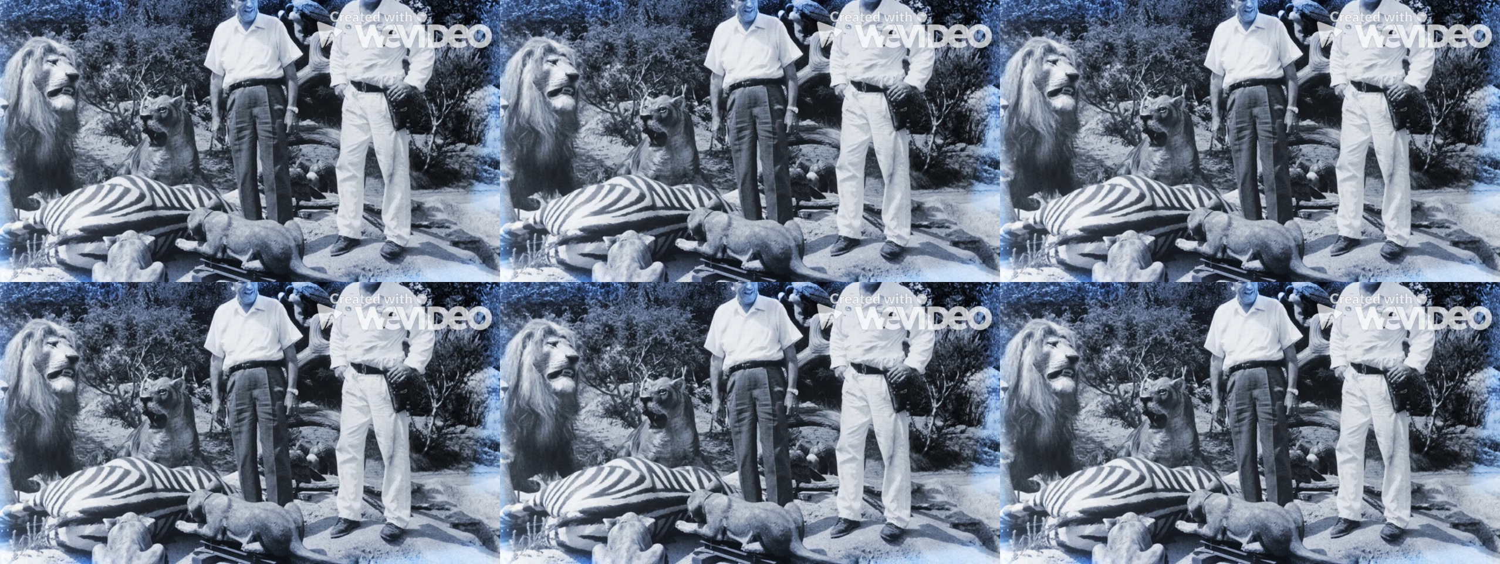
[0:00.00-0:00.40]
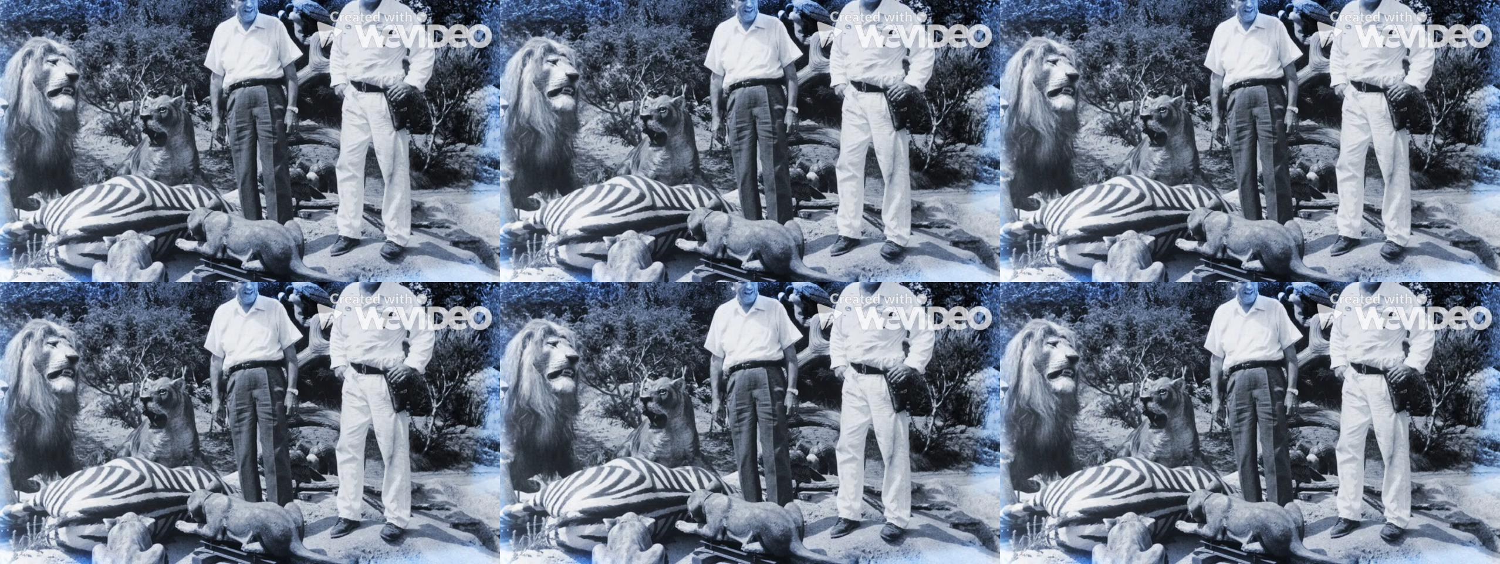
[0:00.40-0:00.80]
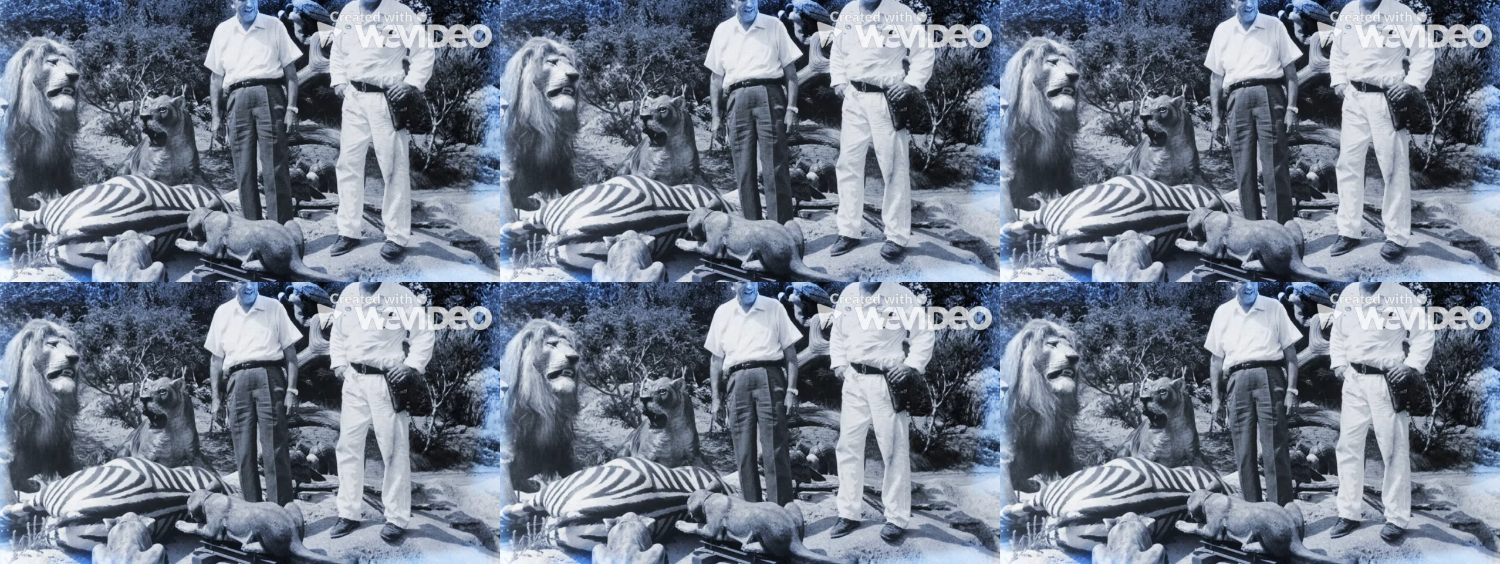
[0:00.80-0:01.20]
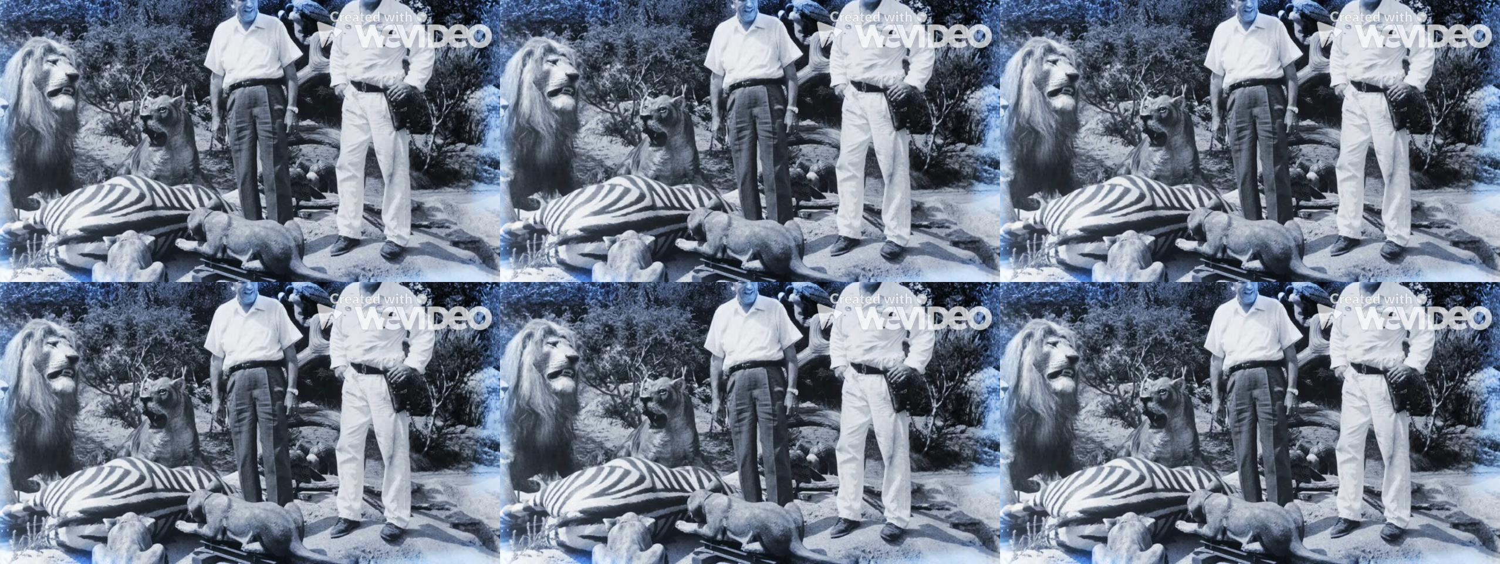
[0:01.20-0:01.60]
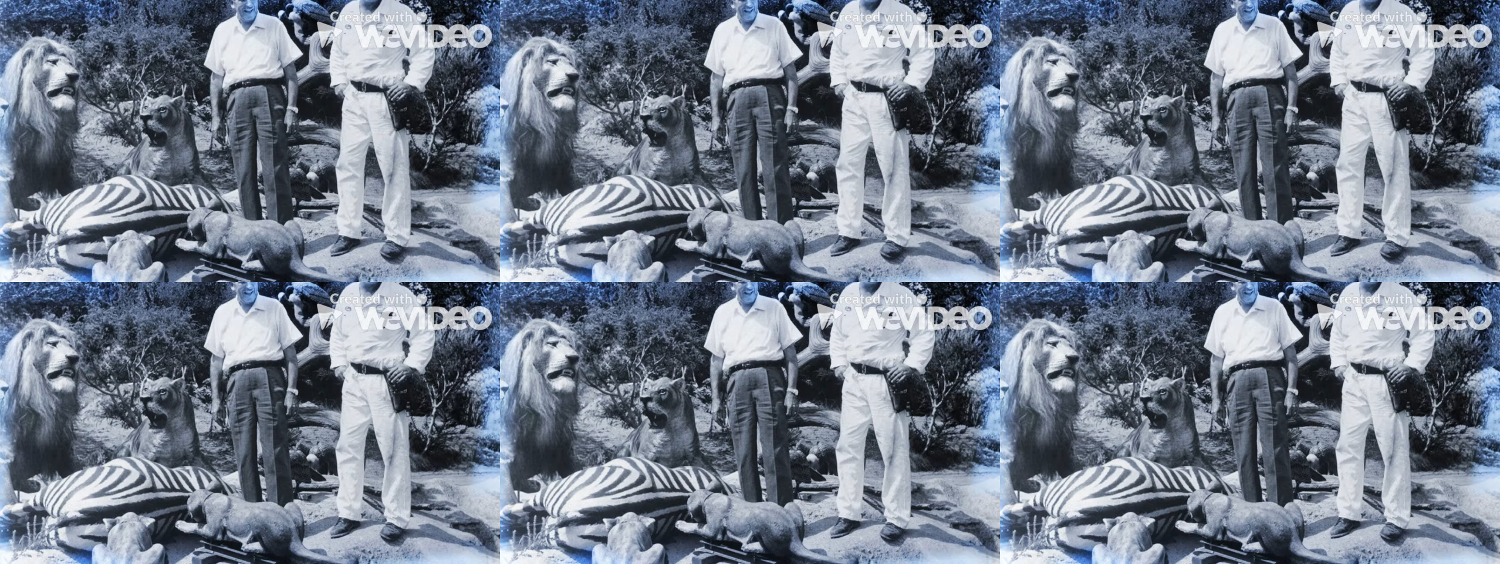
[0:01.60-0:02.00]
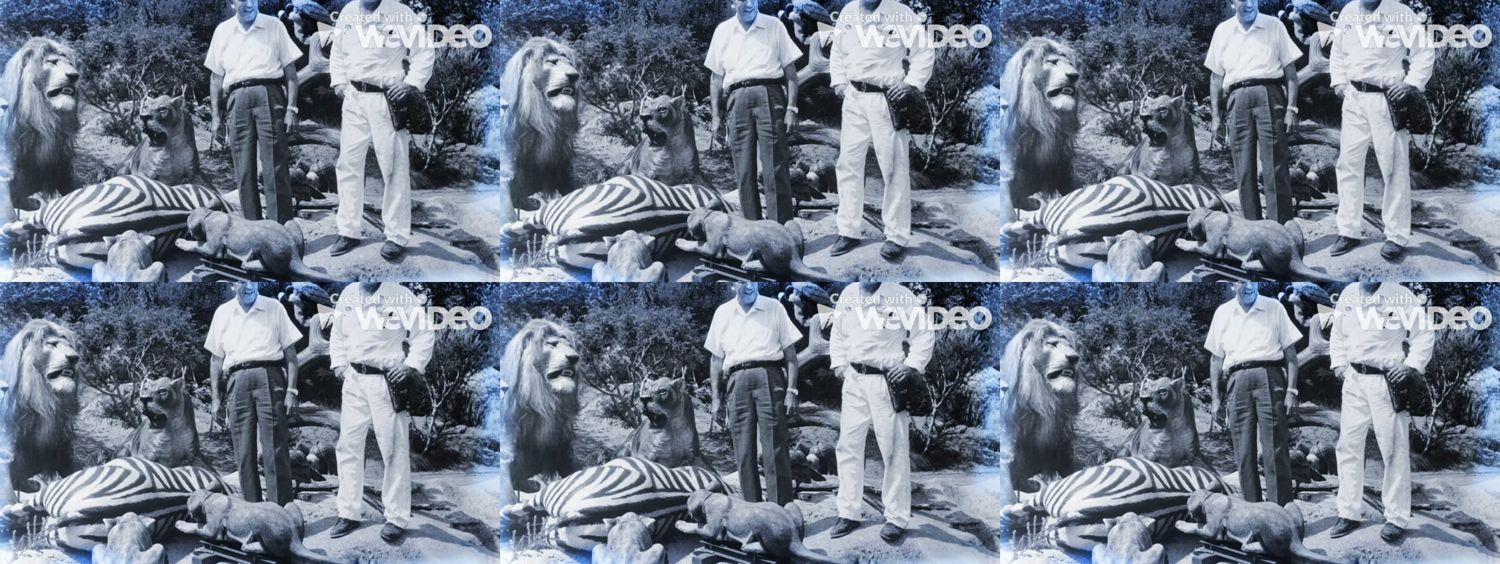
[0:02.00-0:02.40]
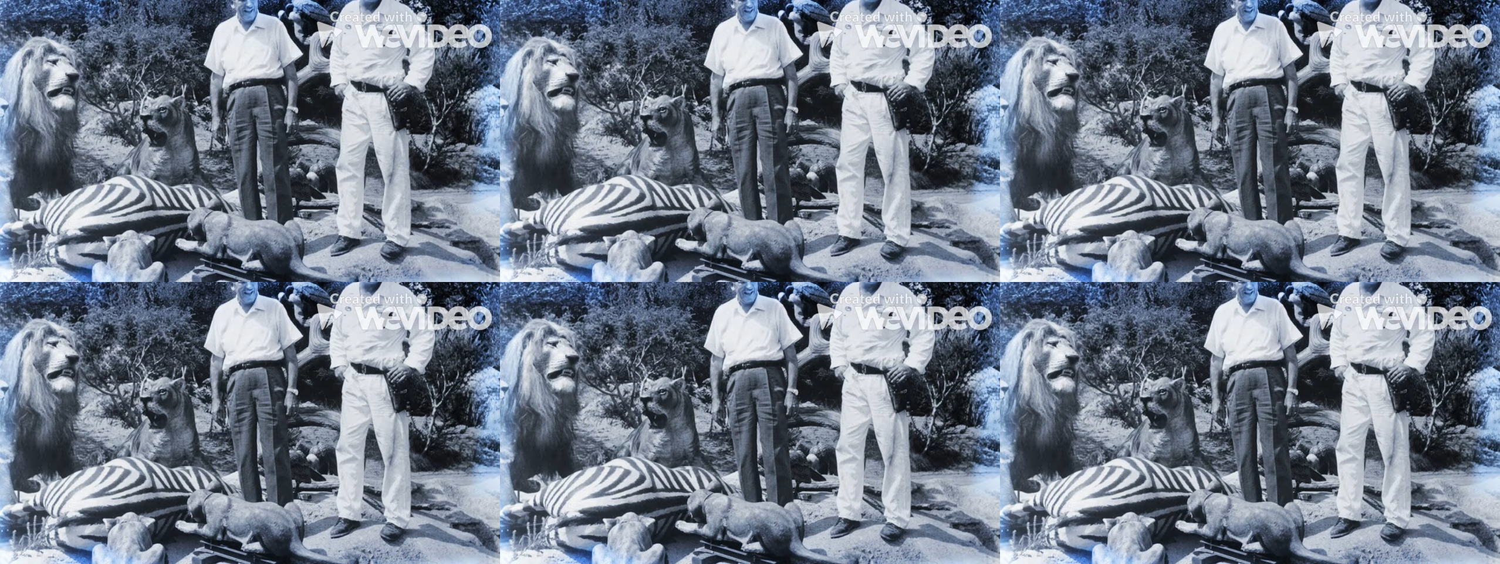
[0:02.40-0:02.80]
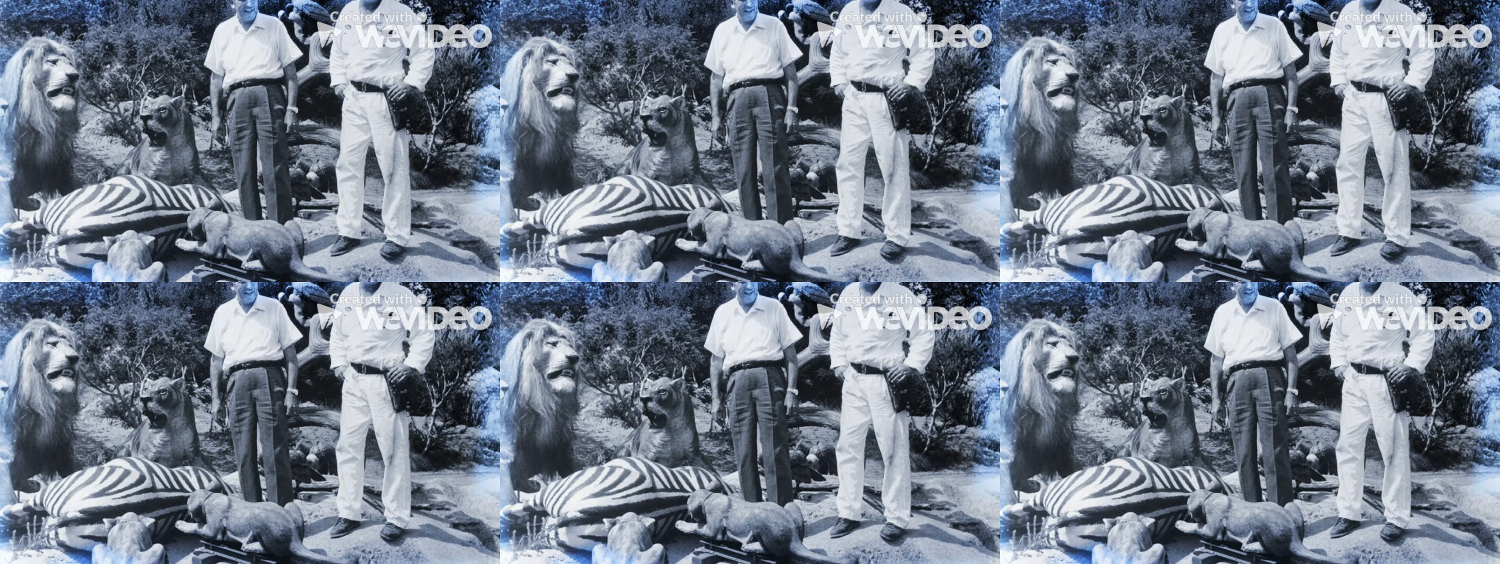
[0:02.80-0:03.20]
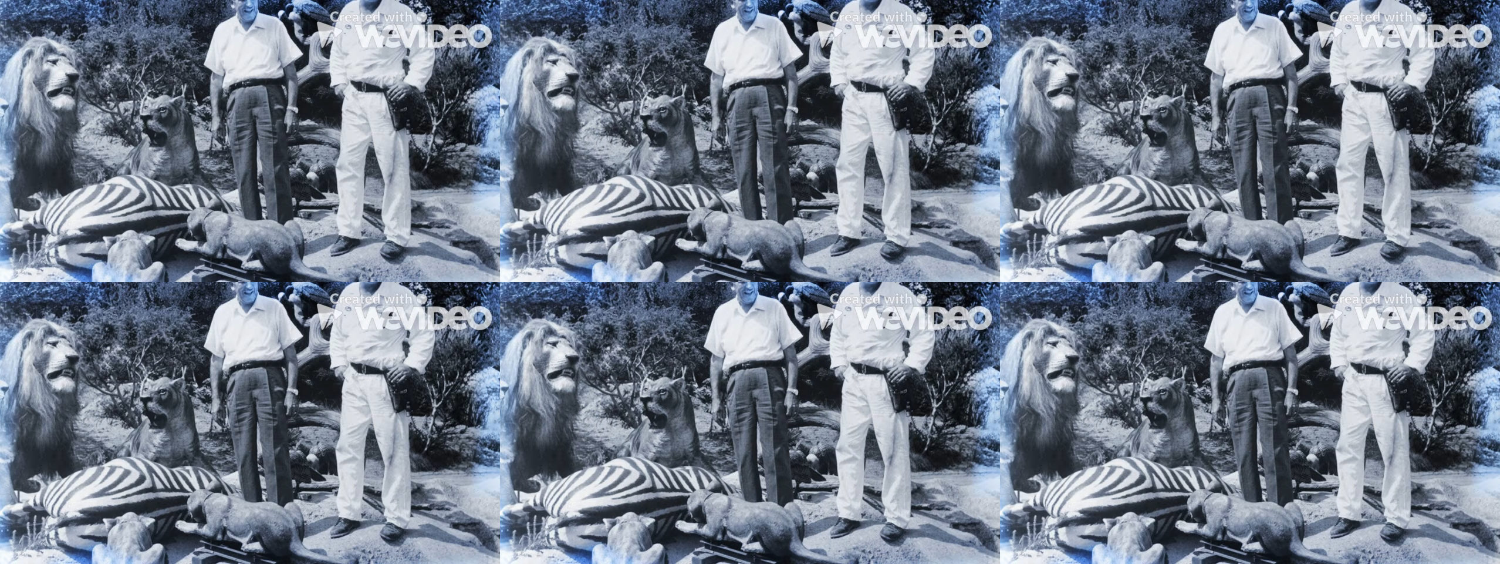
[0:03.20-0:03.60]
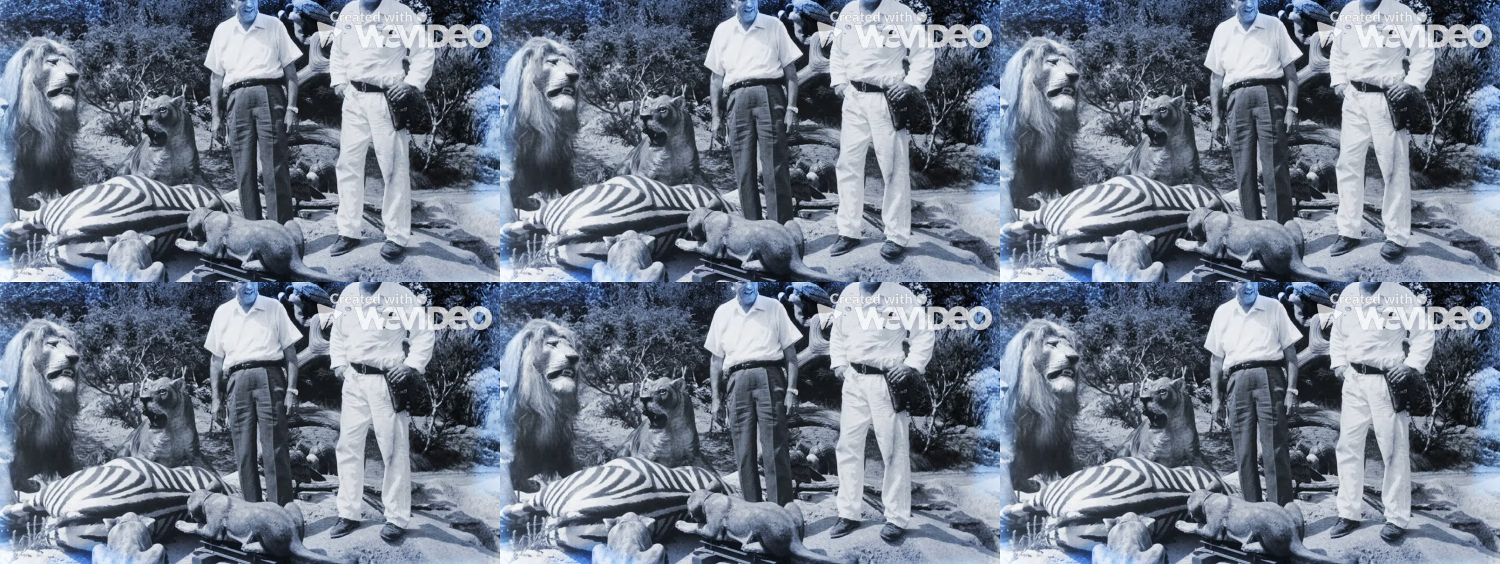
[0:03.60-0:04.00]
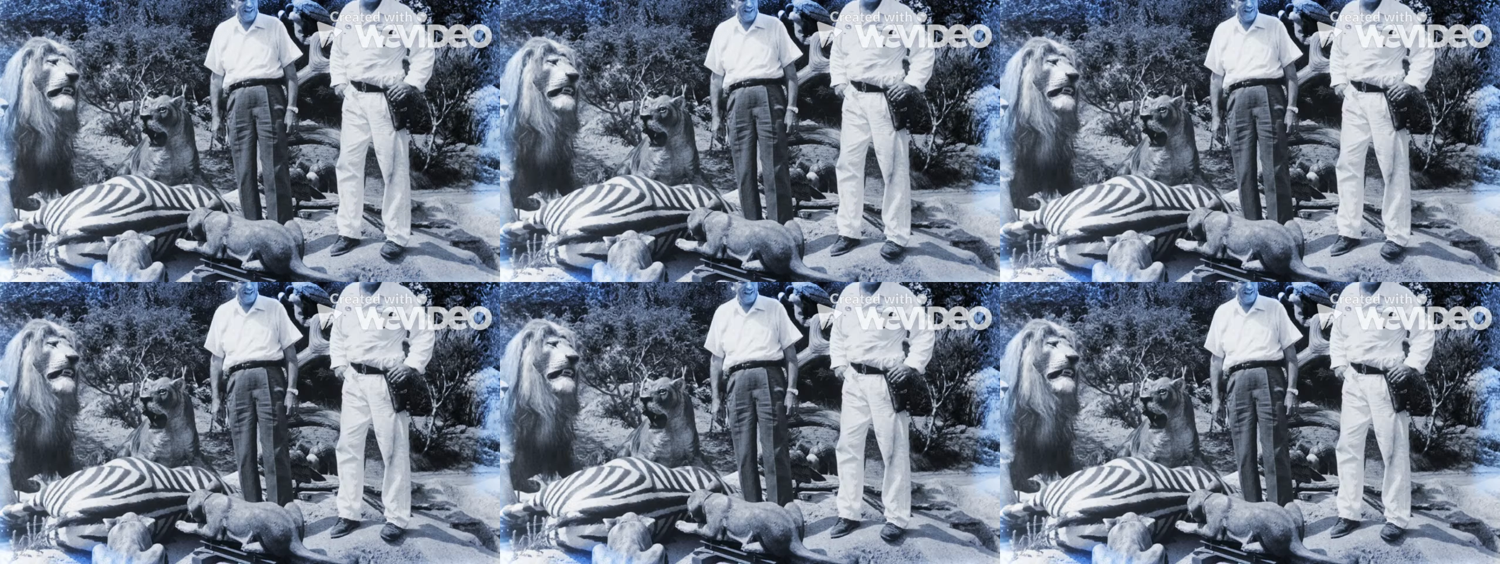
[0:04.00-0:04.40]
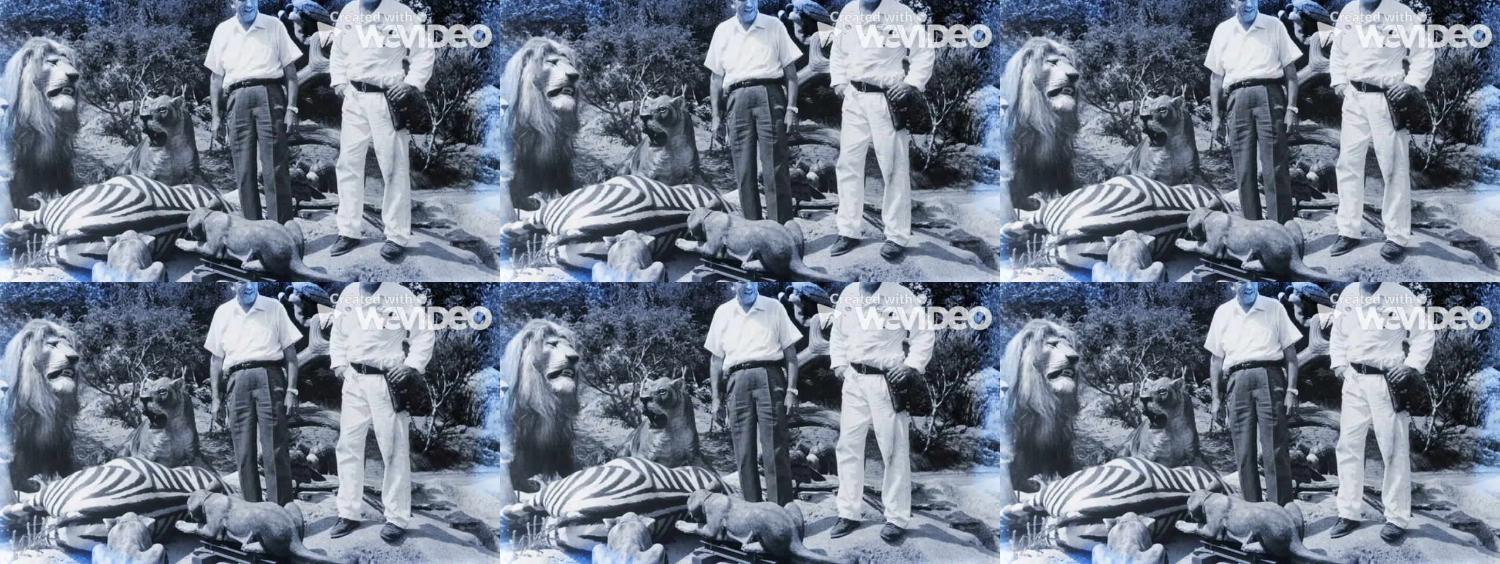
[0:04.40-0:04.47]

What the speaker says: No face is visible, so there are no lips to read.